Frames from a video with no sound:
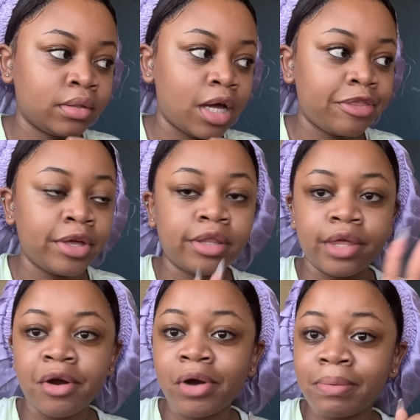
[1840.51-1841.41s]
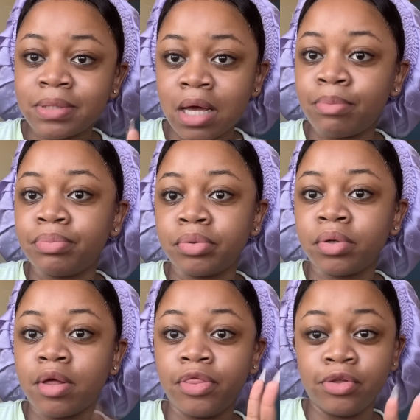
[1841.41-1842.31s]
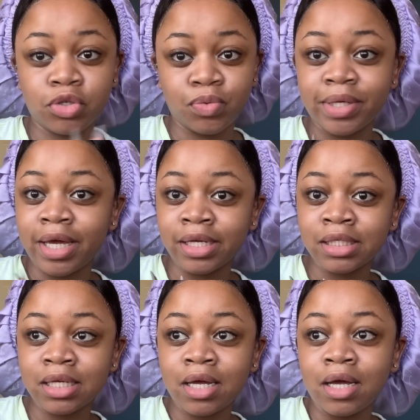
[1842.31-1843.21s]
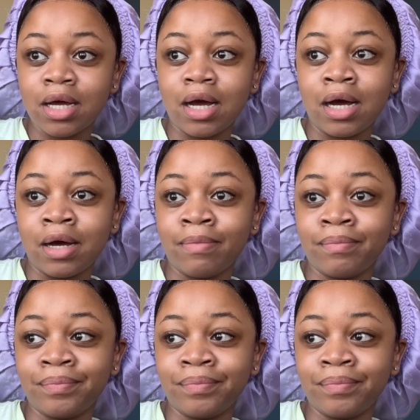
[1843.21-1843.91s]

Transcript: I think that wraps up this weekend. Um,